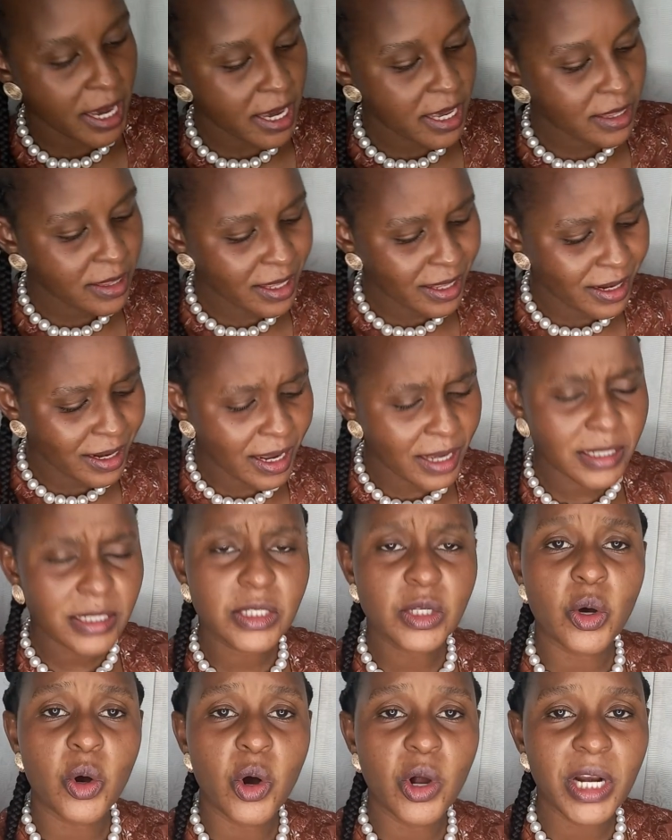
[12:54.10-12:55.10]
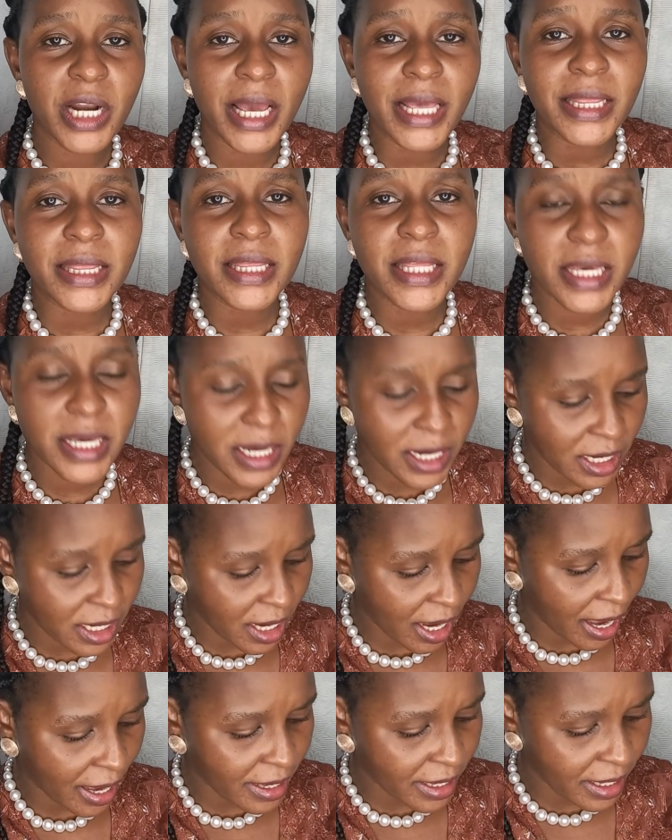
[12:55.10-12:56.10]
In the last haul, I think
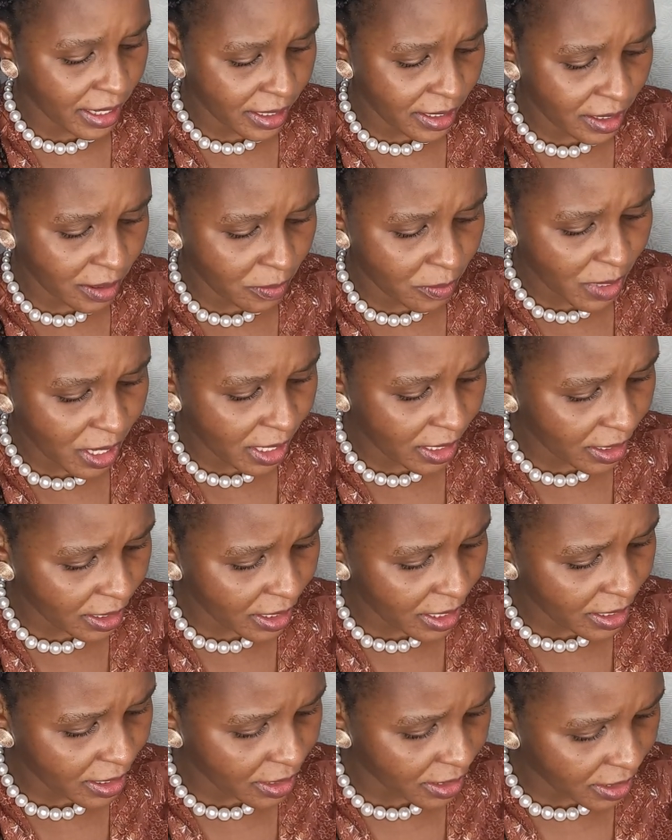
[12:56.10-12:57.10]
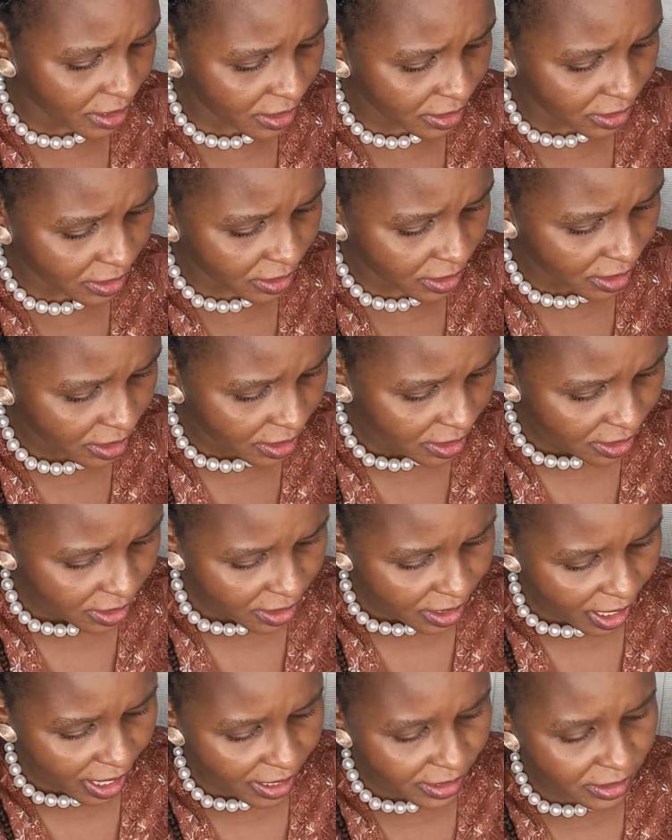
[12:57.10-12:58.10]
I had a bag like this
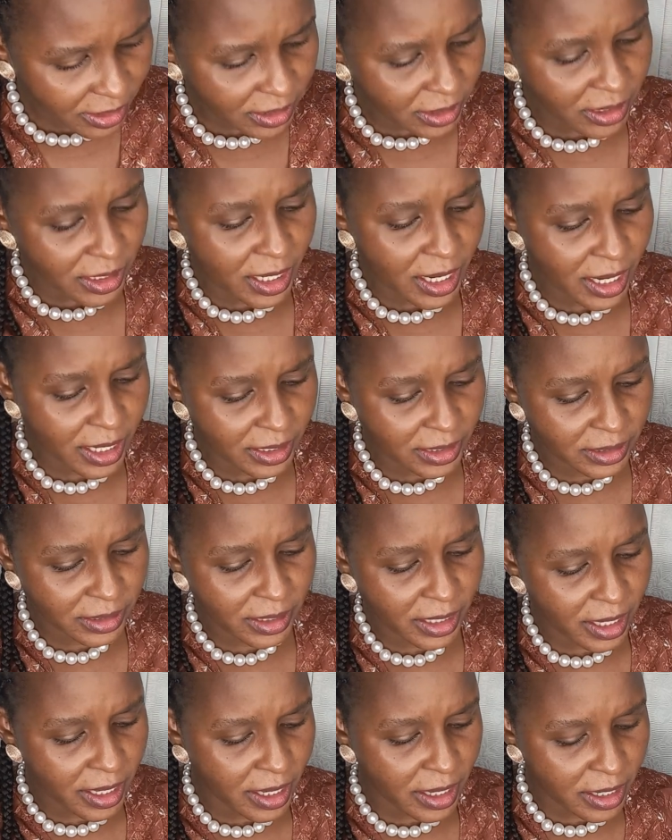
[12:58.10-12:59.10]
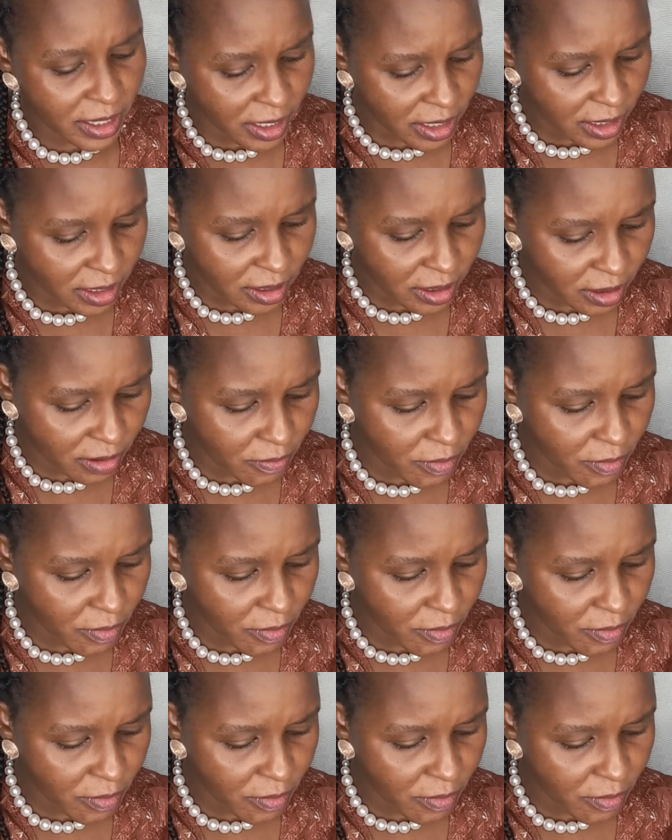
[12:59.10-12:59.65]
and it has a